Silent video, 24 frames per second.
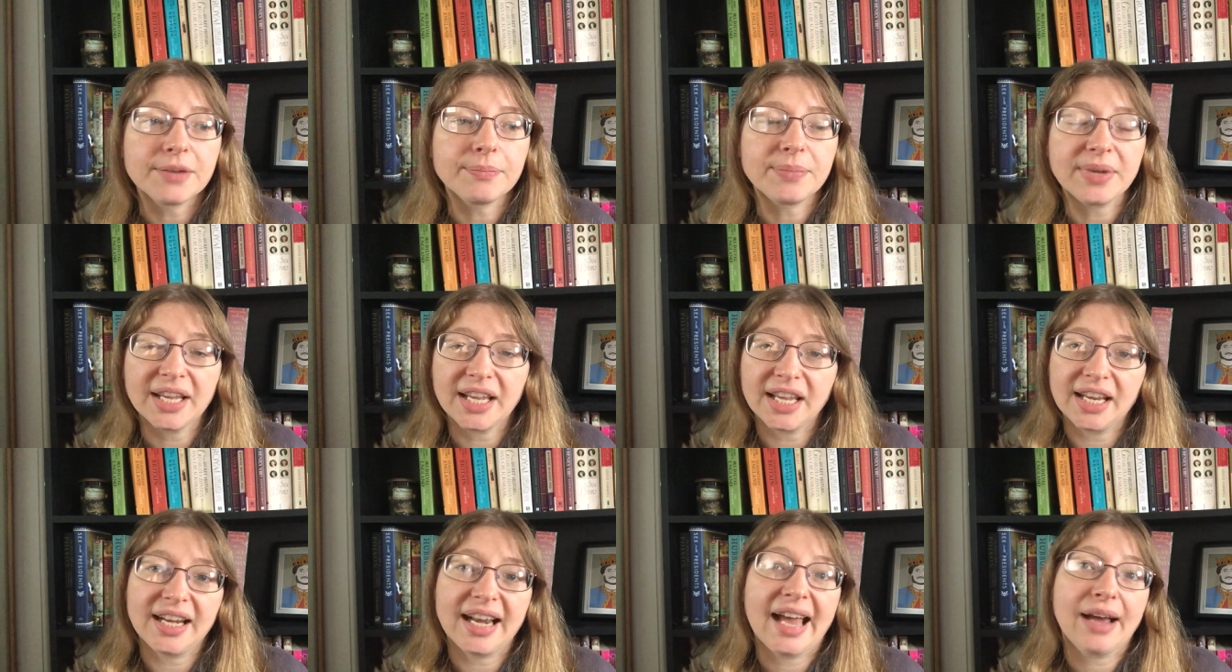
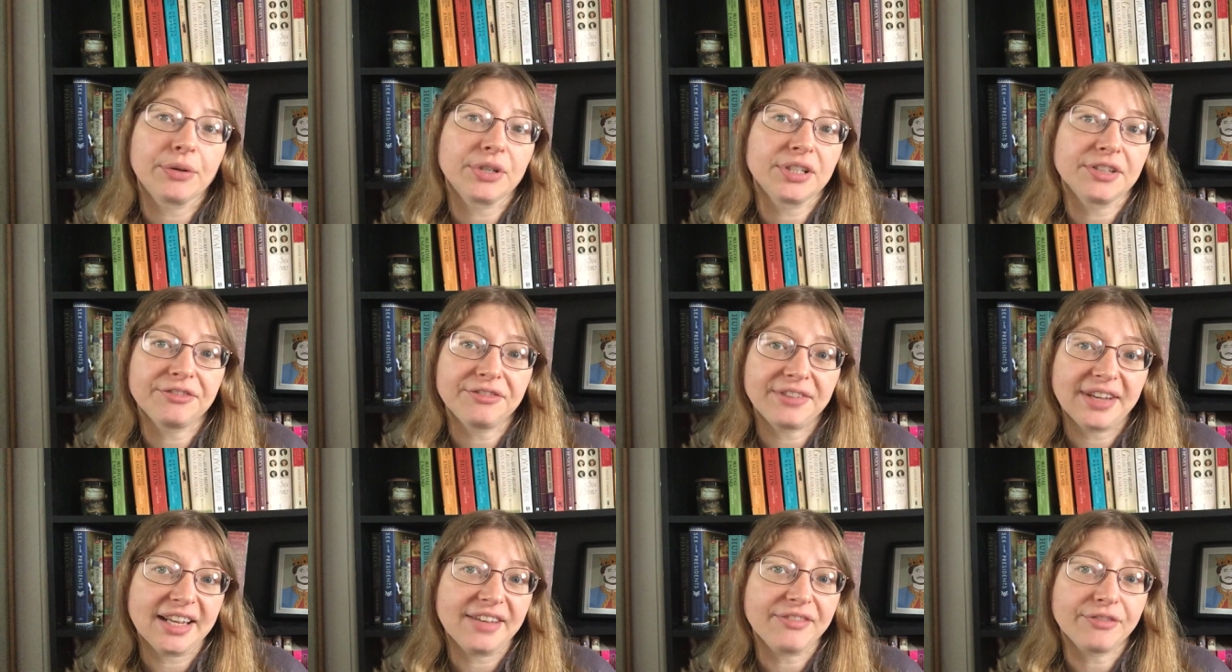being out of
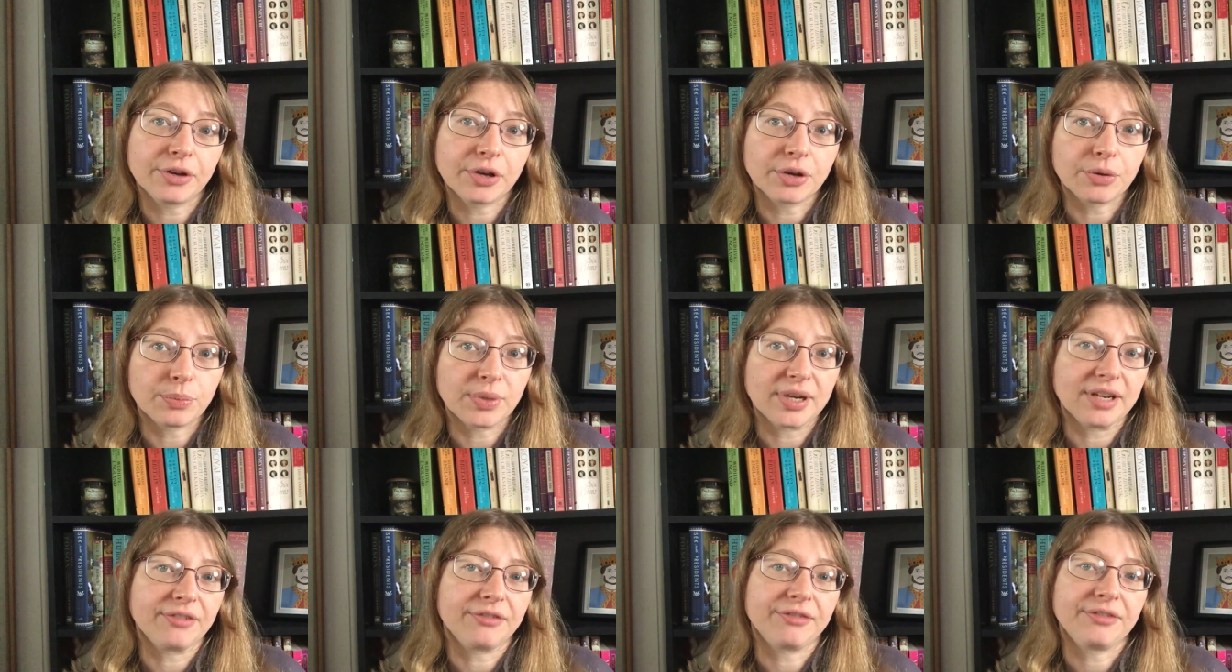favour
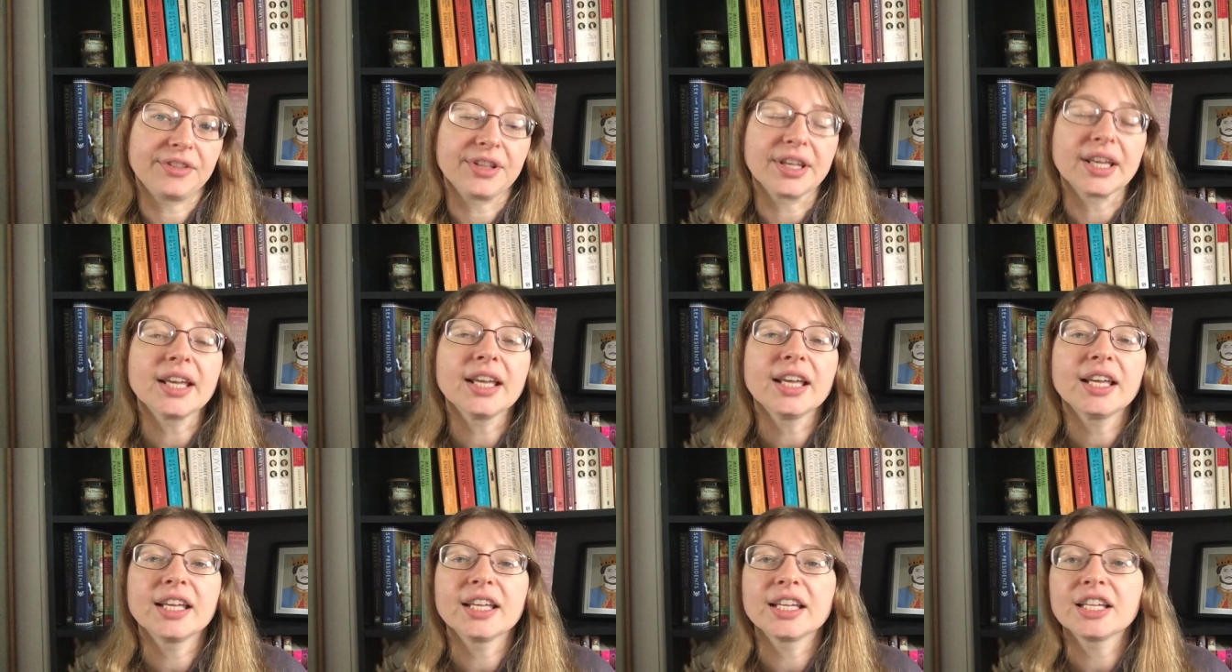with the
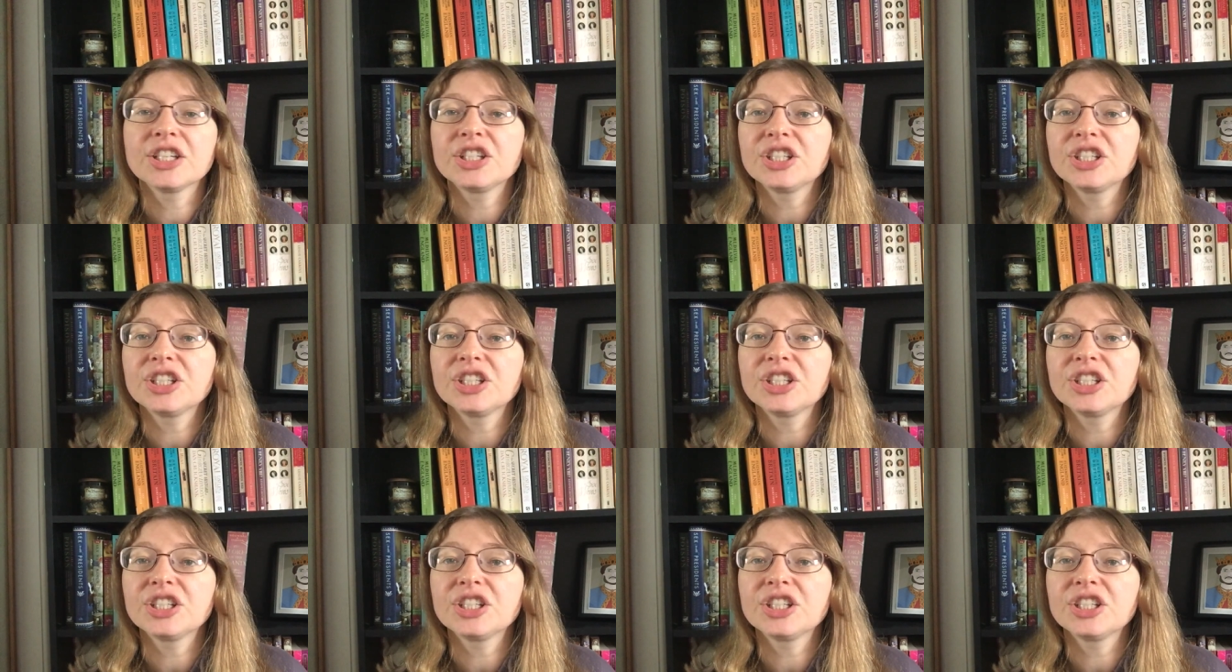king,